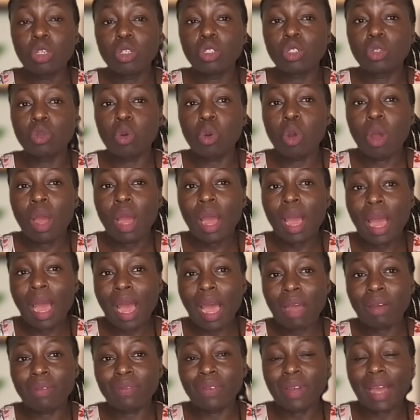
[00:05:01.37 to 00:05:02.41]
to
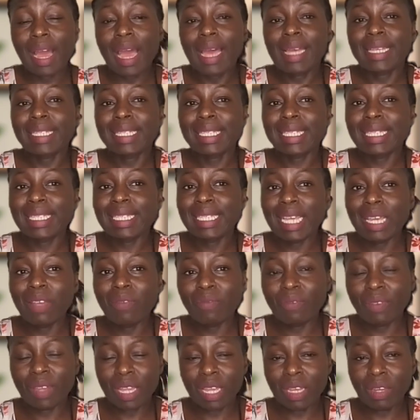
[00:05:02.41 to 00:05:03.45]
have a
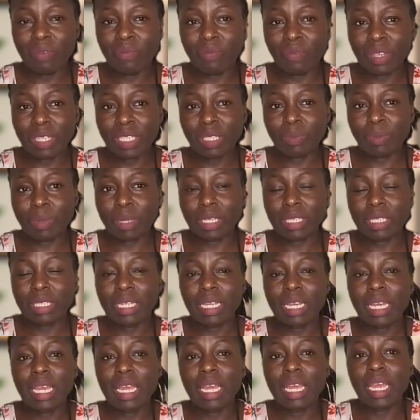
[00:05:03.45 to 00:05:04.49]
safe investment
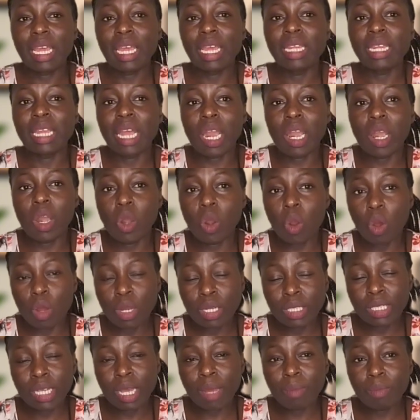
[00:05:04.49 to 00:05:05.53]
in a
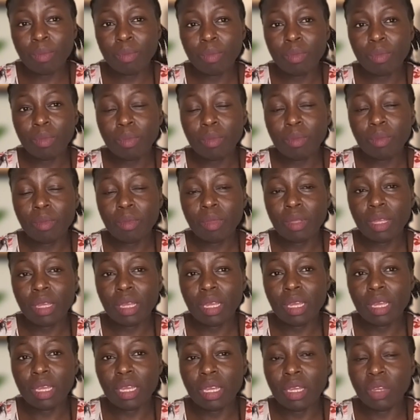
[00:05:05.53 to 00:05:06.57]
long-term
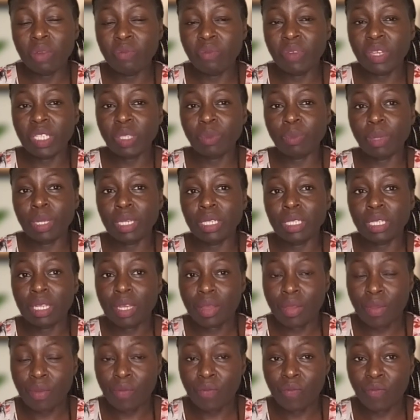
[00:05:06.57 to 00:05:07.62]
investment
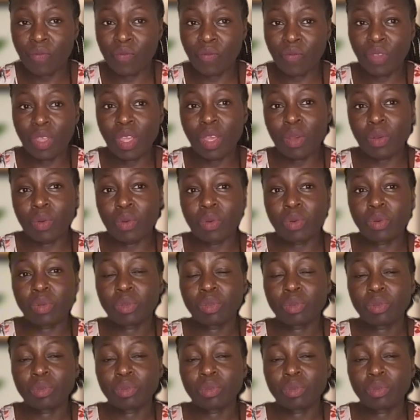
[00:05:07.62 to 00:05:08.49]
vehicle.